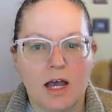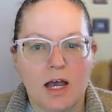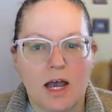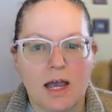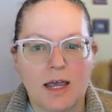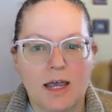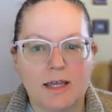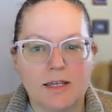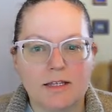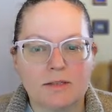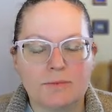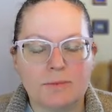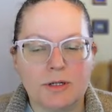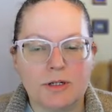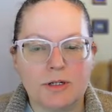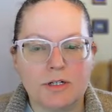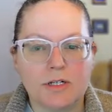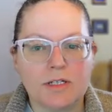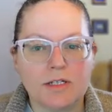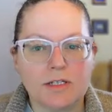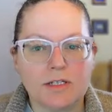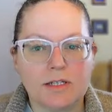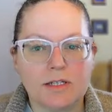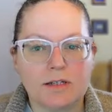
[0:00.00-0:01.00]
I
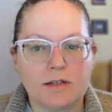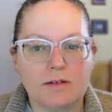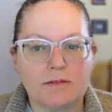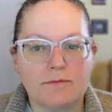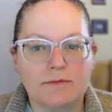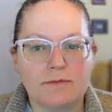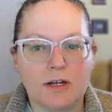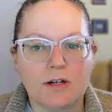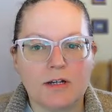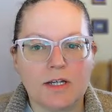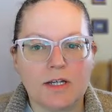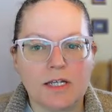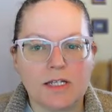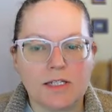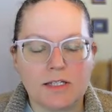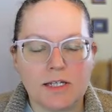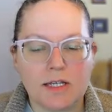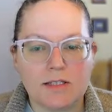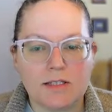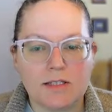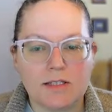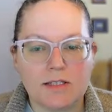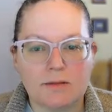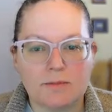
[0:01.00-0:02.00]
experienced it very
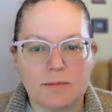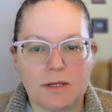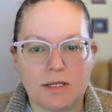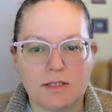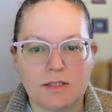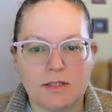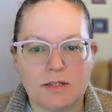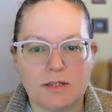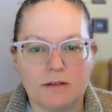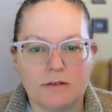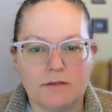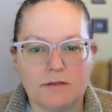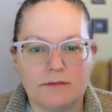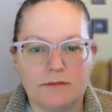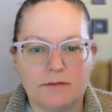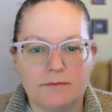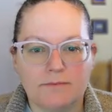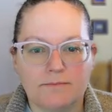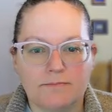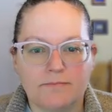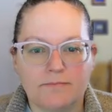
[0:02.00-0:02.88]
intensely myself.